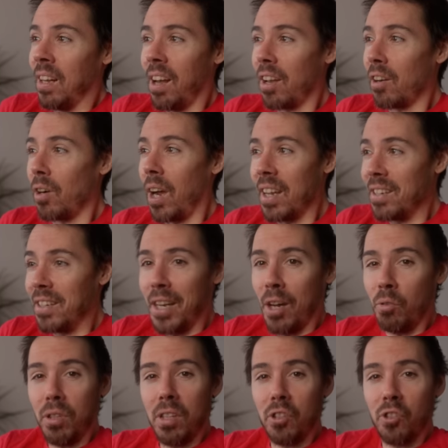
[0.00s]
I don't I
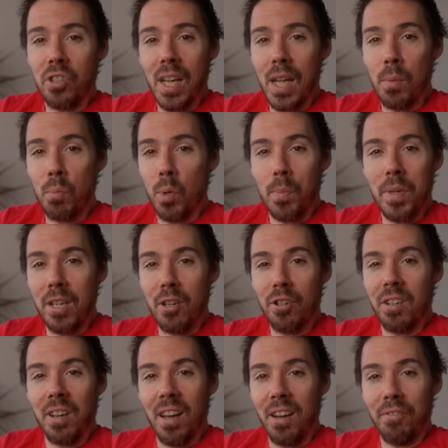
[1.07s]
doubt the stay will be good
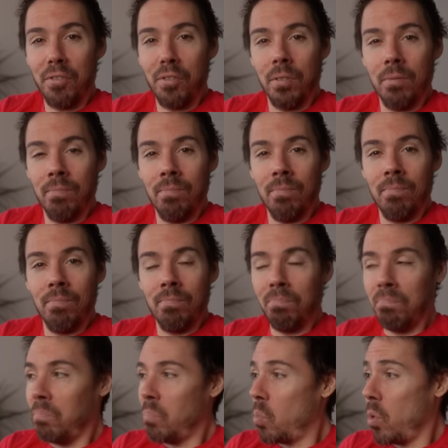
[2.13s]
enough.
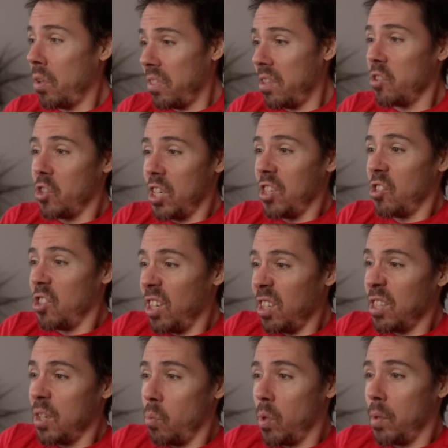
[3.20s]
With the
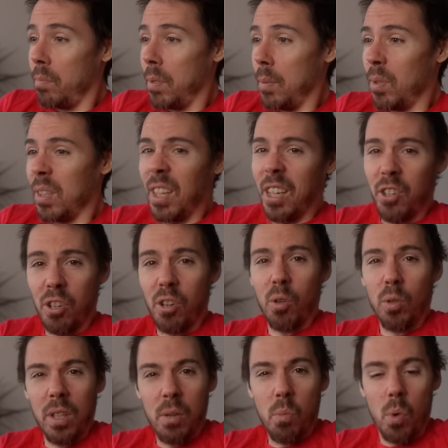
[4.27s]
Z6 it would be, but then you're
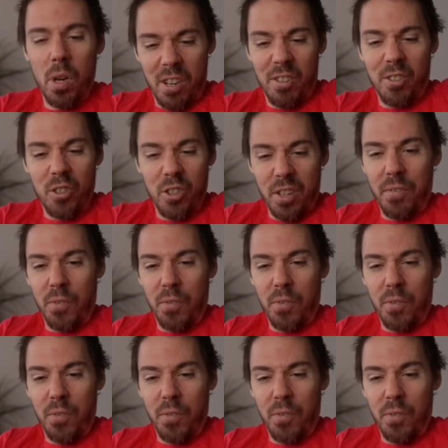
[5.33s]
only 100 to